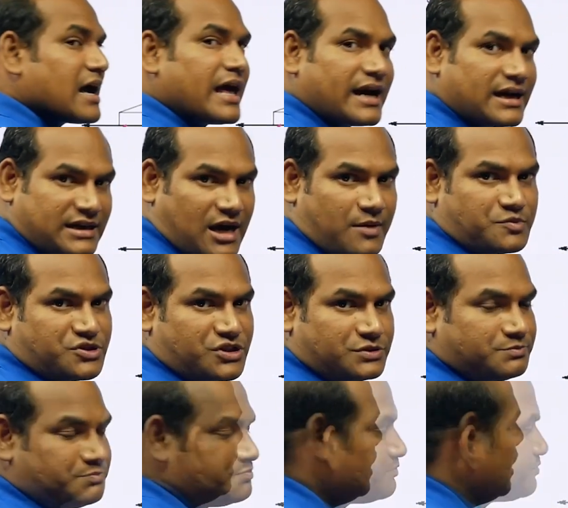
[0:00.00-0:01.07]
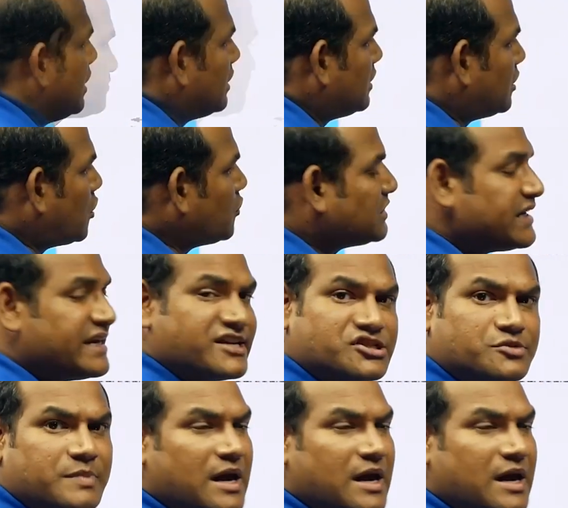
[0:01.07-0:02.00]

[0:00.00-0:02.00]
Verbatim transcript: correct option. Now the next